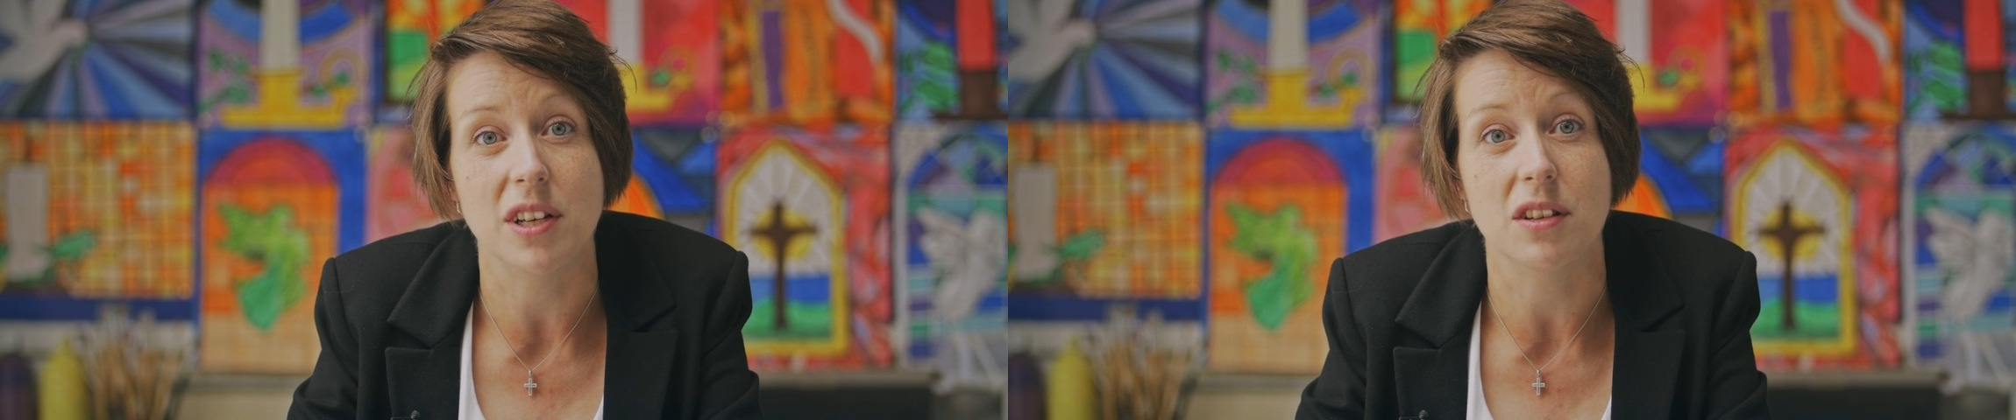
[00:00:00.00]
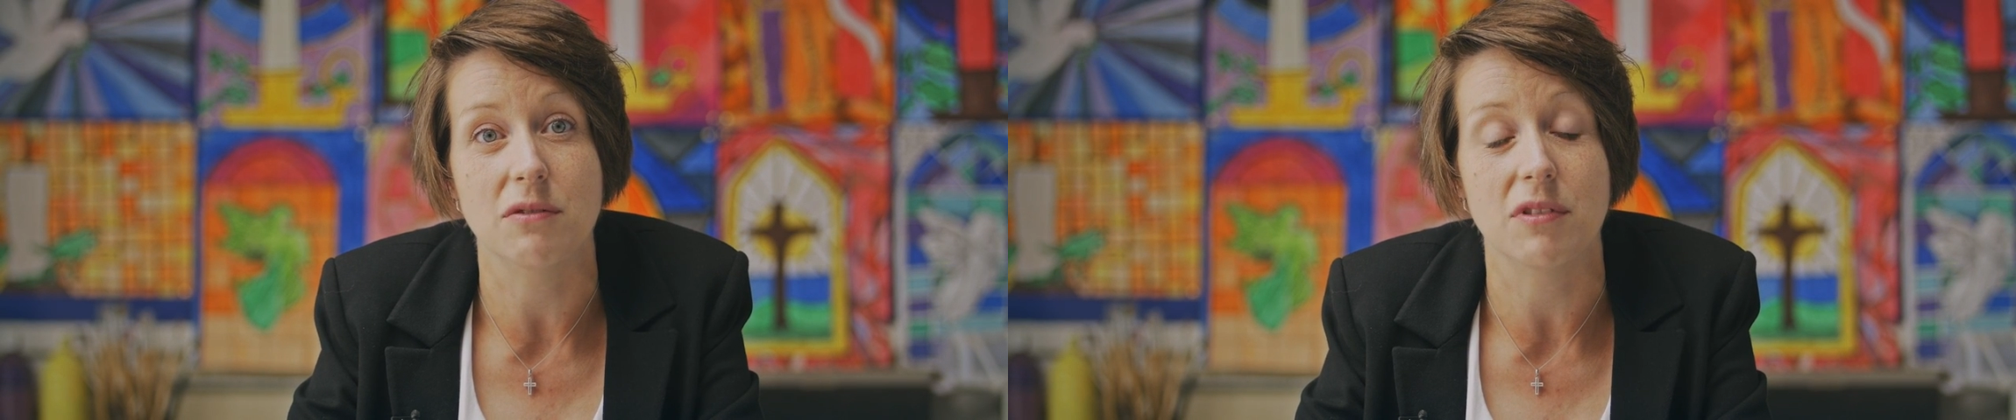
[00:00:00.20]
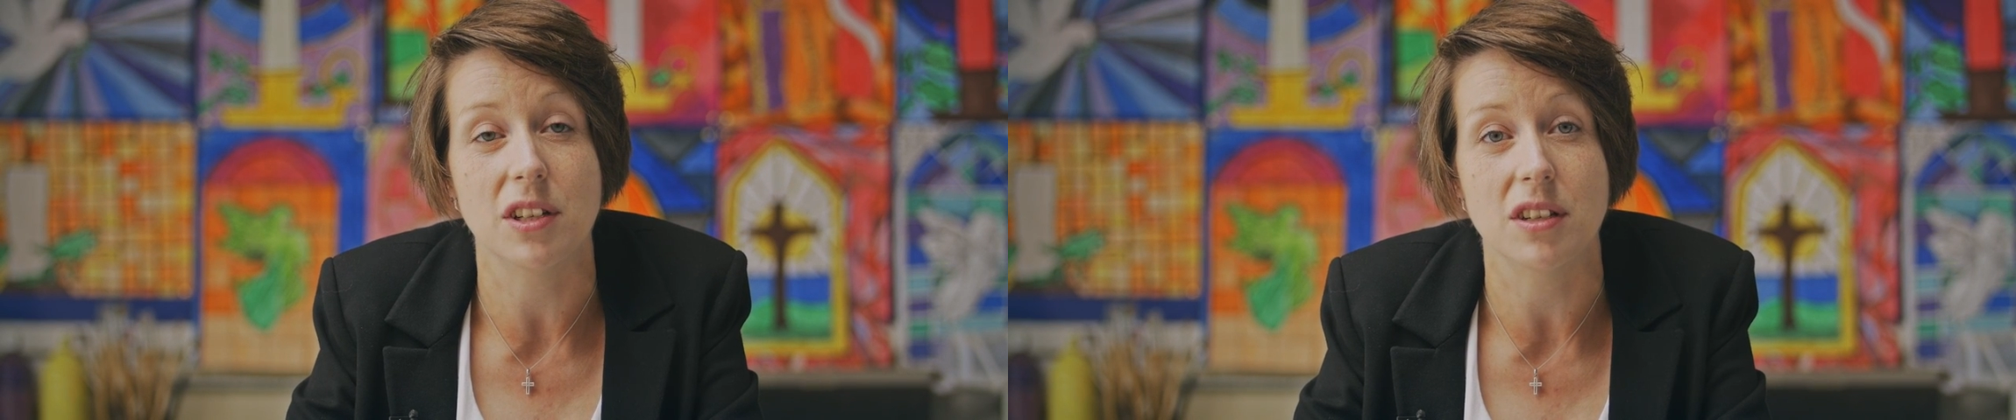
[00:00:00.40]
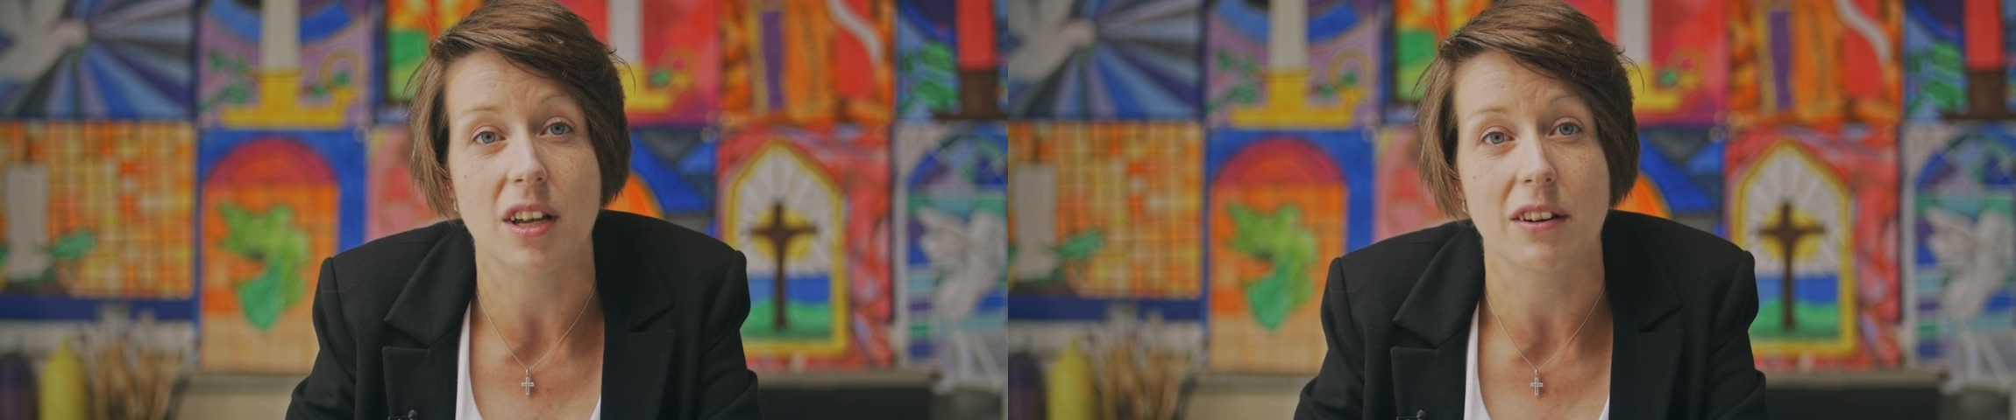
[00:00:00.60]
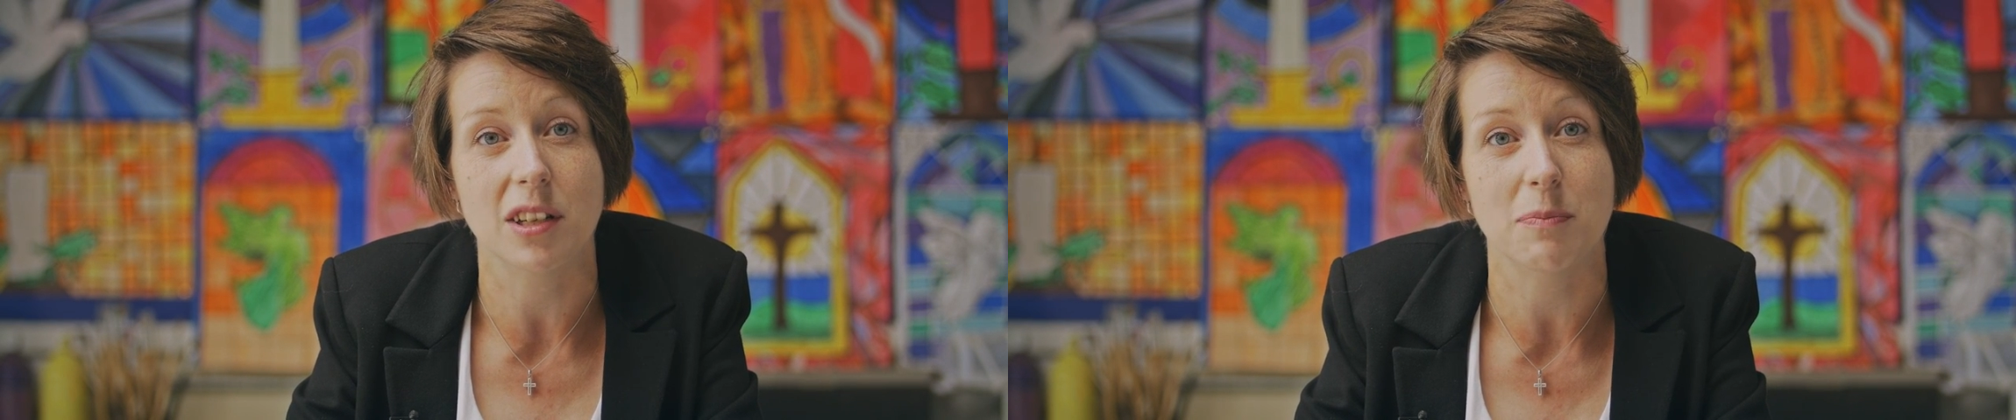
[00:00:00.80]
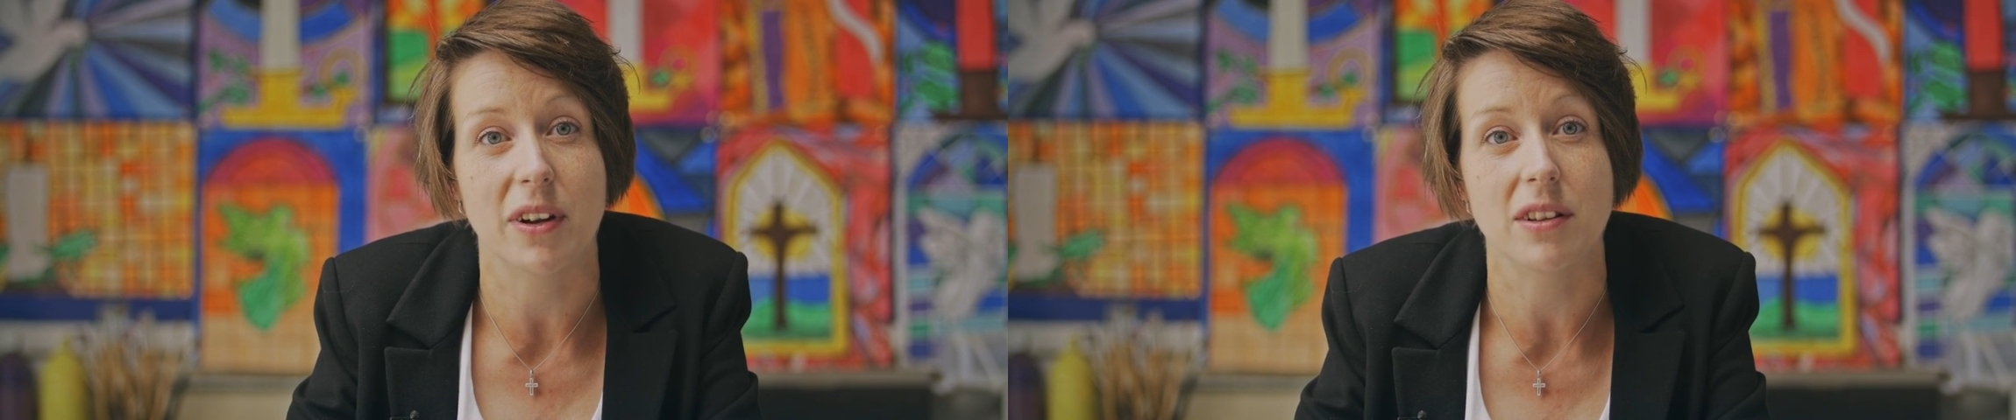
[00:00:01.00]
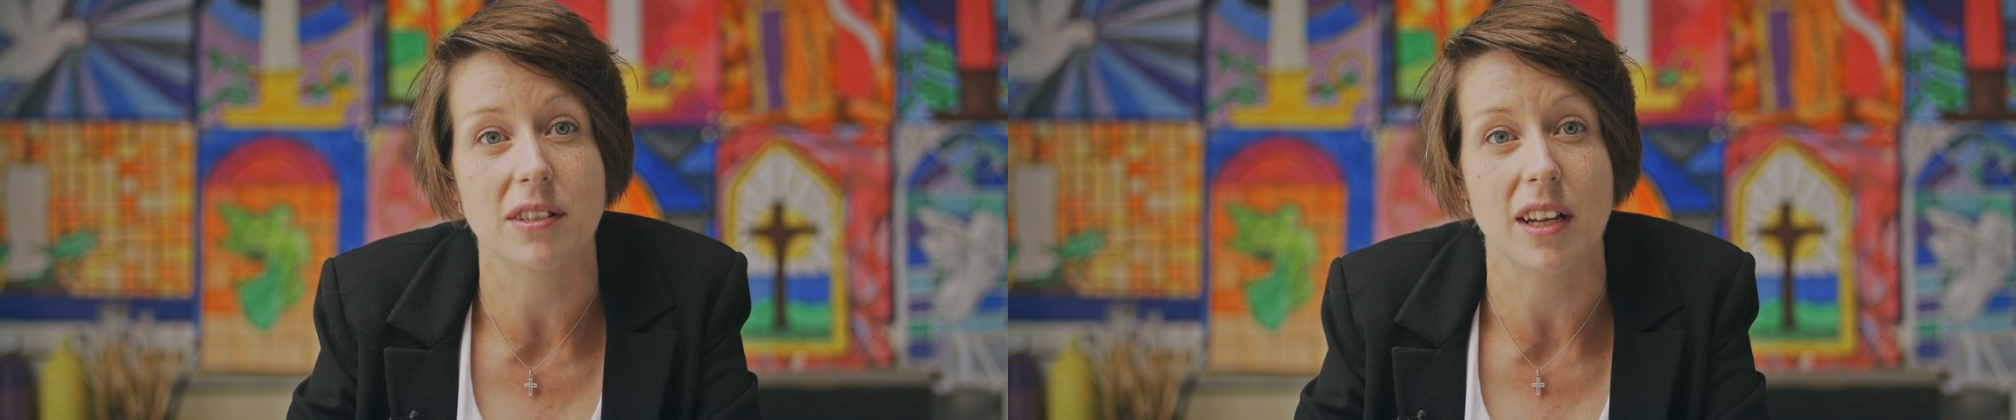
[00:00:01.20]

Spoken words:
is as rich as their experience